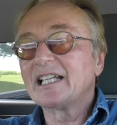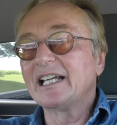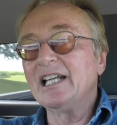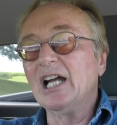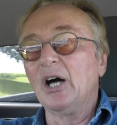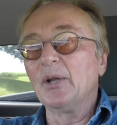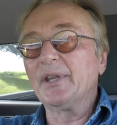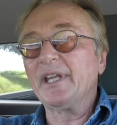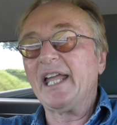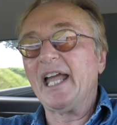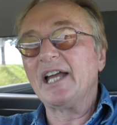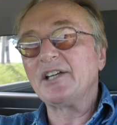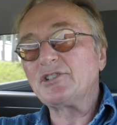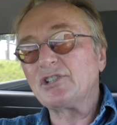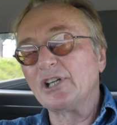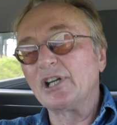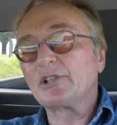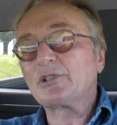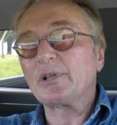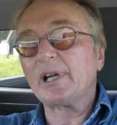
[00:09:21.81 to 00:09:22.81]
They know the
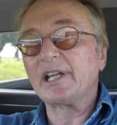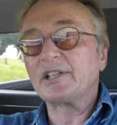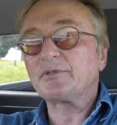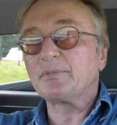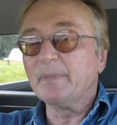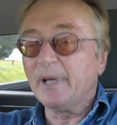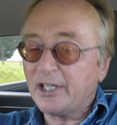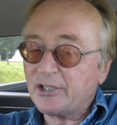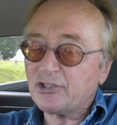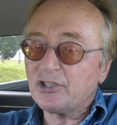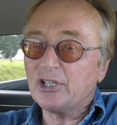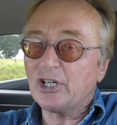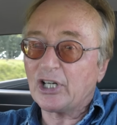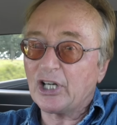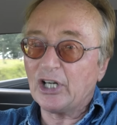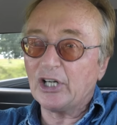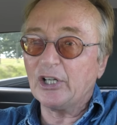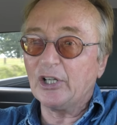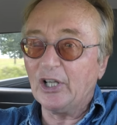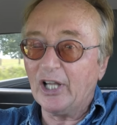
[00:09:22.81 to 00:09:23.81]
engine and transmission are
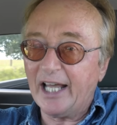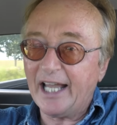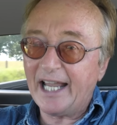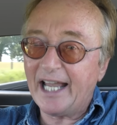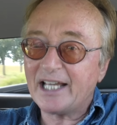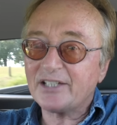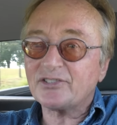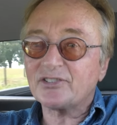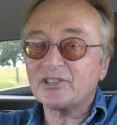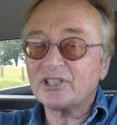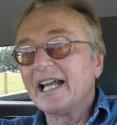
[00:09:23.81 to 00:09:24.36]
going to last,